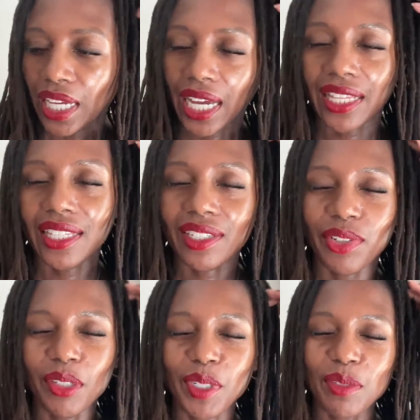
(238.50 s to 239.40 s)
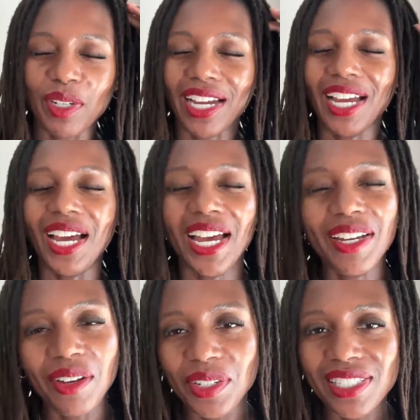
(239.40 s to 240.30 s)
I think for the most part, I
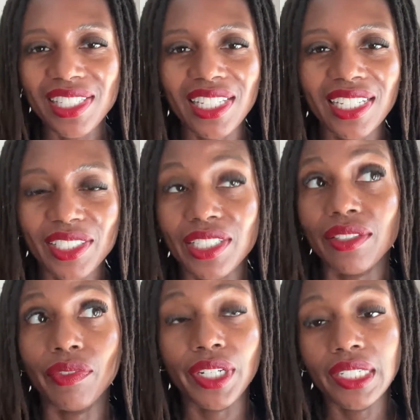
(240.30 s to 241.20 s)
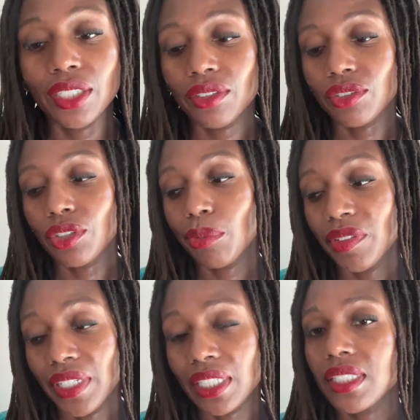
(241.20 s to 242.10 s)
always look, because it's there's a little bit
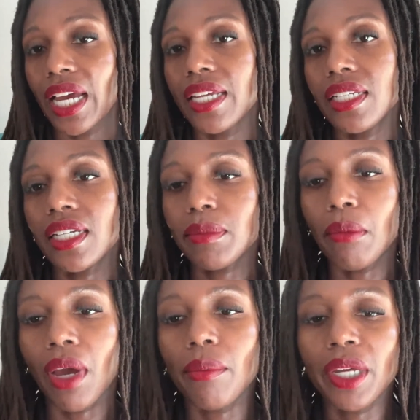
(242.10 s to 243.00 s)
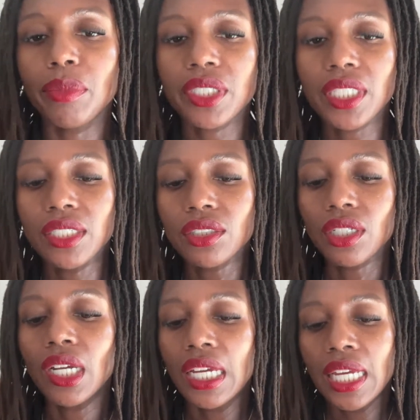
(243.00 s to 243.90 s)
of anxiety because my mom had breast cancer.
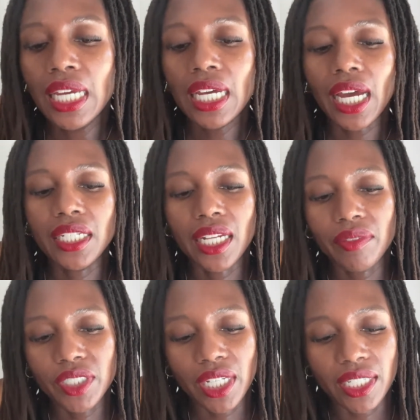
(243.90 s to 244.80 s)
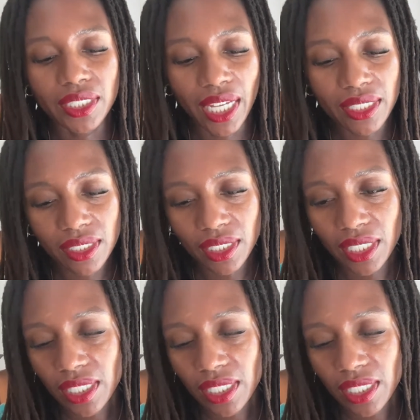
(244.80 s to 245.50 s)
I did have genetic testing, and it